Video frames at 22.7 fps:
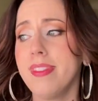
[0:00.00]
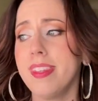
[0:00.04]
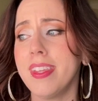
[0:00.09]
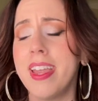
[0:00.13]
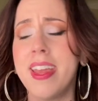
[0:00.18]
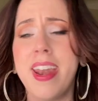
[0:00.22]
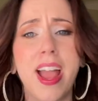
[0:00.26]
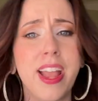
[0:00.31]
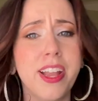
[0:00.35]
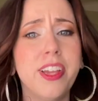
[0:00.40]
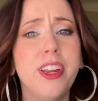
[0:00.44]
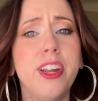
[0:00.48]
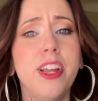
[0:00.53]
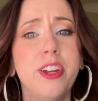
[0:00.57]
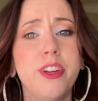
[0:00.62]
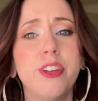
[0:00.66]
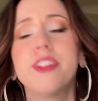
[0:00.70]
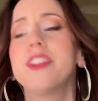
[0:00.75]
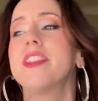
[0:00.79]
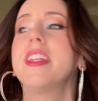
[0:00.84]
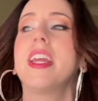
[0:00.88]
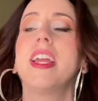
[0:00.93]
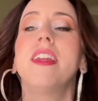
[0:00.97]
And I could
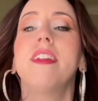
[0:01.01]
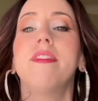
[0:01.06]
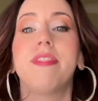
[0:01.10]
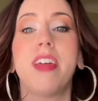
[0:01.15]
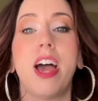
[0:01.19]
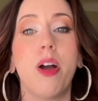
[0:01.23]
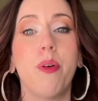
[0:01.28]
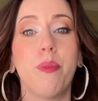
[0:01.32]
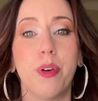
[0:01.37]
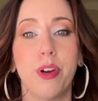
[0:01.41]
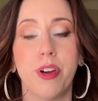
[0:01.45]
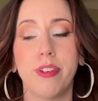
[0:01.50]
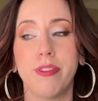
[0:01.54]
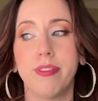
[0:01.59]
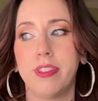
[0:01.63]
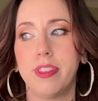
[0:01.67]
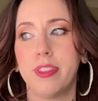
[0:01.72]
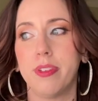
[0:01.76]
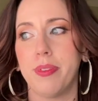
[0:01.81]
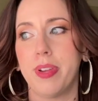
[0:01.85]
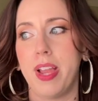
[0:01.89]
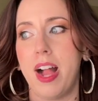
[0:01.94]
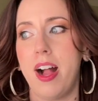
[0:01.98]
understand if that were
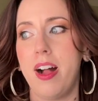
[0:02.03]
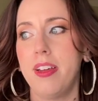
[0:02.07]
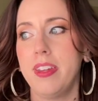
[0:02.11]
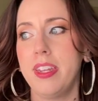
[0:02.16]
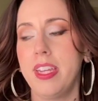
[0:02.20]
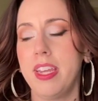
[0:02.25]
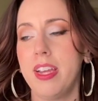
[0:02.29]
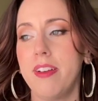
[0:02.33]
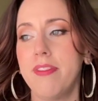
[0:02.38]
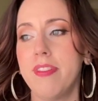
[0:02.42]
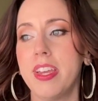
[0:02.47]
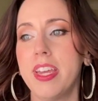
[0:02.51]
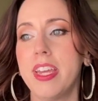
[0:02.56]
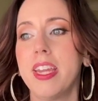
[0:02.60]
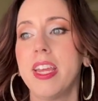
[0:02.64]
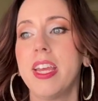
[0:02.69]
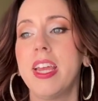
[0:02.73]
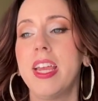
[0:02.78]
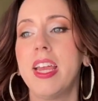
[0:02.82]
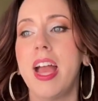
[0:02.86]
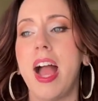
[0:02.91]
the reality of it.